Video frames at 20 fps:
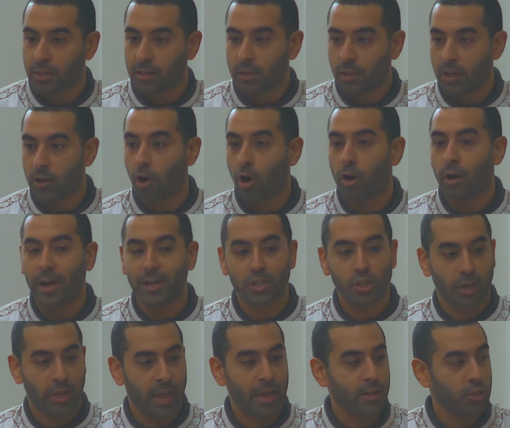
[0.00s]
in our
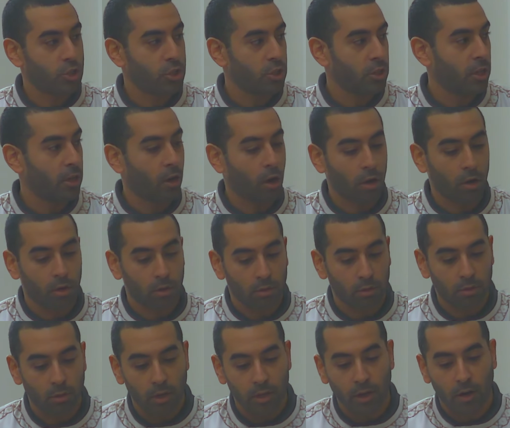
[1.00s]
education, in our
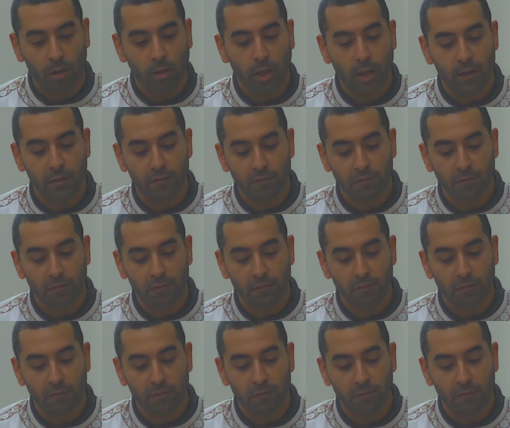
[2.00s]
life.